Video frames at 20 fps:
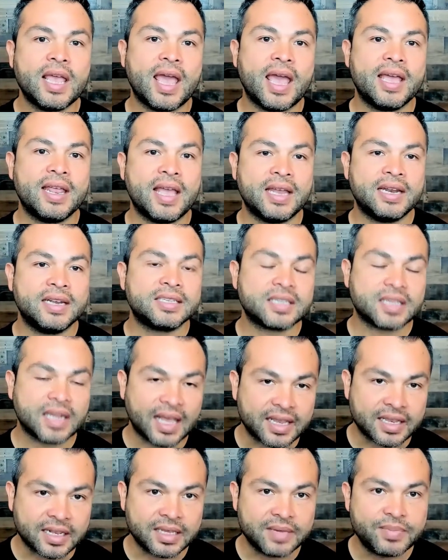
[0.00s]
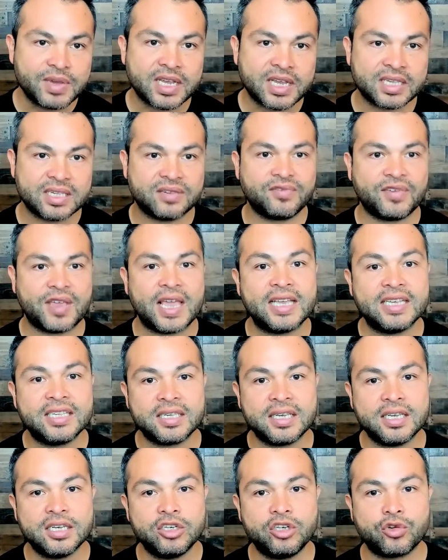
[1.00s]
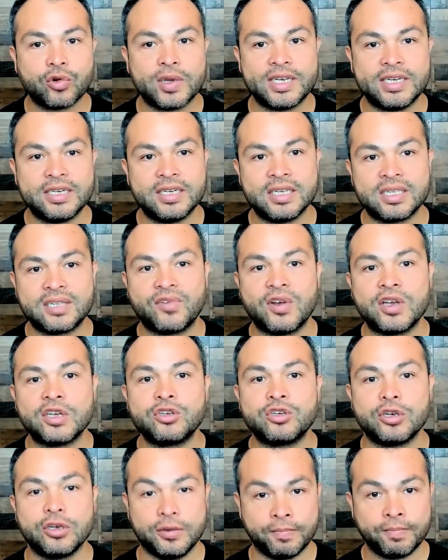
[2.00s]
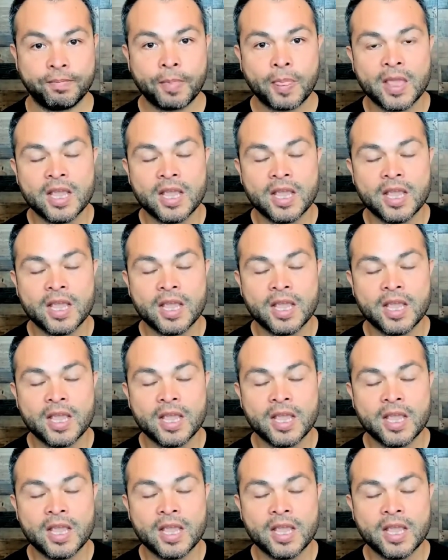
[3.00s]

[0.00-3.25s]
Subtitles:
and it's likely because of AC joint dysfunction.